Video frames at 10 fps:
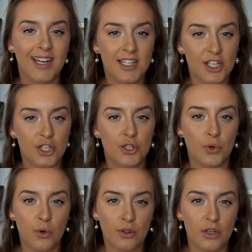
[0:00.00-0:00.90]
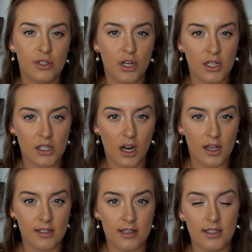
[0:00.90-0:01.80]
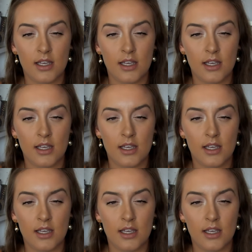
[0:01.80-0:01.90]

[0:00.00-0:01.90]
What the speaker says: In addition to all of those dance classes,